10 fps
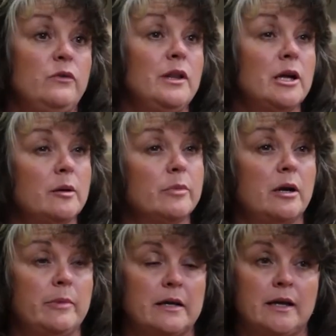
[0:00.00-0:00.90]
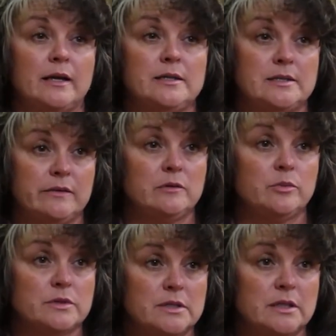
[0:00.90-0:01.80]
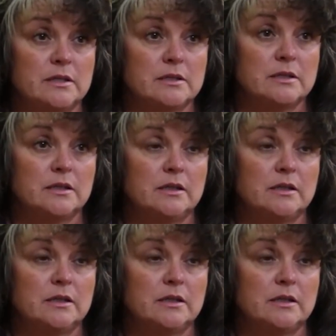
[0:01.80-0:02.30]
I feel like I'm probably about 97%.